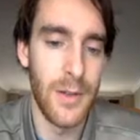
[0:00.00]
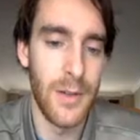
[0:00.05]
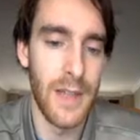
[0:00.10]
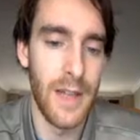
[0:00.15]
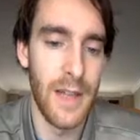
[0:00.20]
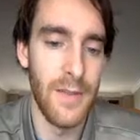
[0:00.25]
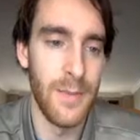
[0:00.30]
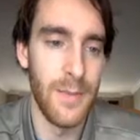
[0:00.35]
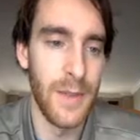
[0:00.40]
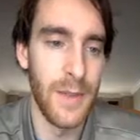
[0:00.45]

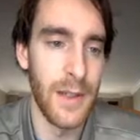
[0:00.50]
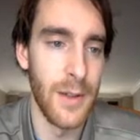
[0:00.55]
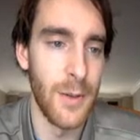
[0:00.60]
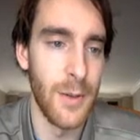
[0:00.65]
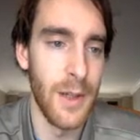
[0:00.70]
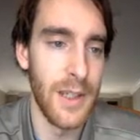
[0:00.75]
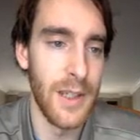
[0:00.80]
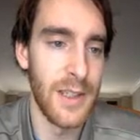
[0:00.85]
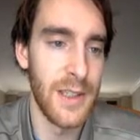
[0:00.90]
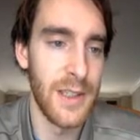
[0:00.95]
left me a
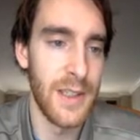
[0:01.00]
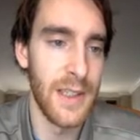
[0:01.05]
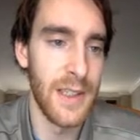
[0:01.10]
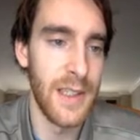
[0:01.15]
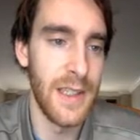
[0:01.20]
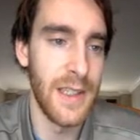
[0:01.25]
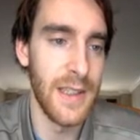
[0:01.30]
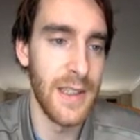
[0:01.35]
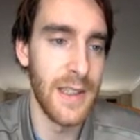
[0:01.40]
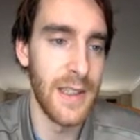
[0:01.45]
question
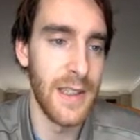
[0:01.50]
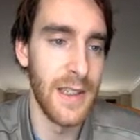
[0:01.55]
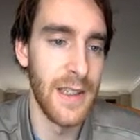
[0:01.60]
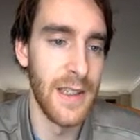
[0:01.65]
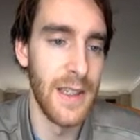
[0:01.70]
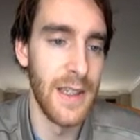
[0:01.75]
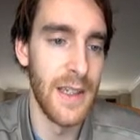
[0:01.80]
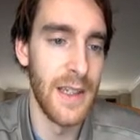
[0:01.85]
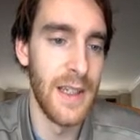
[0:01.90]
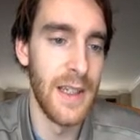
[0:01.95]
here
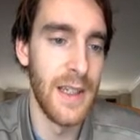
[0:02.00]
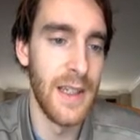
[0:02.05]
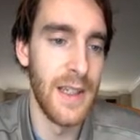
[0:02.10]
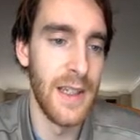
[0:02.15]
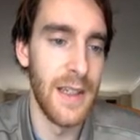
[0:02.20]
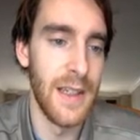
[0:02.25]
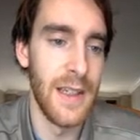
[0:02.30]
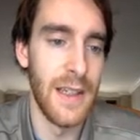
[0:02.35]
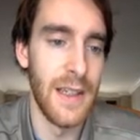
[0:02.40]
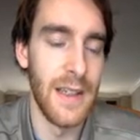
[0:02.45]

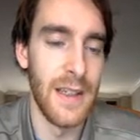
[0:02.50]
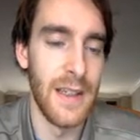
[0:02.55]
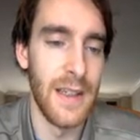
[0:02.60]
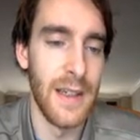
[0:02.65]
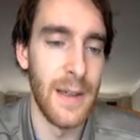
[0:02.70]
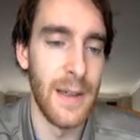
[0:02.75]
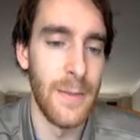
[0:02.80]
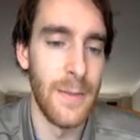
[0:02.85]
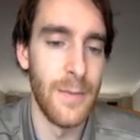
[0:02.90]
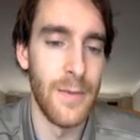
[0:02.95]
in
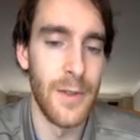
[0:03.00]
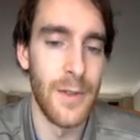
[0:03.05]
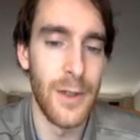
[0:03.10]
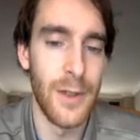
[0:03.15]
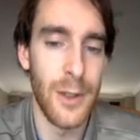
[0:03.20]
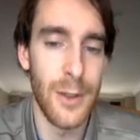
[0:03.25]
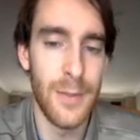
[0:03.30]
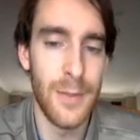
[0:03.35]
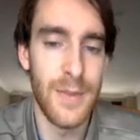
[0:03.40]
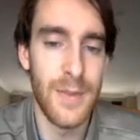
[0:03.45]

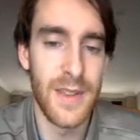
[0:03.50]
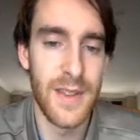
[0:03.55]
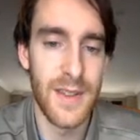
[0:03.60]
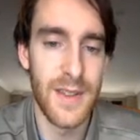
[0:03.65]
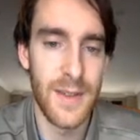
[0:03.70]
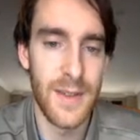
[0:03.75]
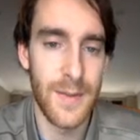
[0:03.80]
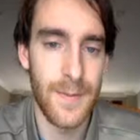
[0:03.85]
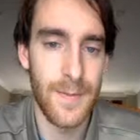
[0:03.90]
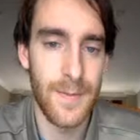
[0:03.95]
verbs.